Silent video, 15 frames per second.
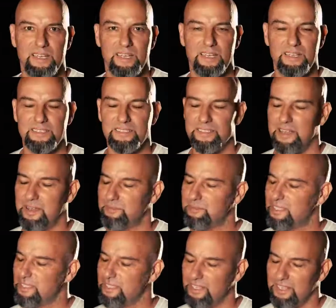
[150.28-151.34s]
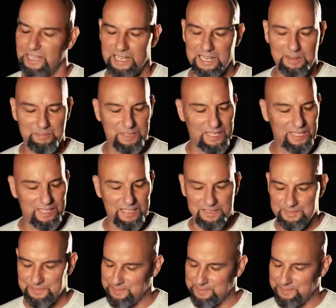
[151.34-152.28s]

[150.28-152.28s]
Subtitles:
And so I'm just looking, I'm thinking,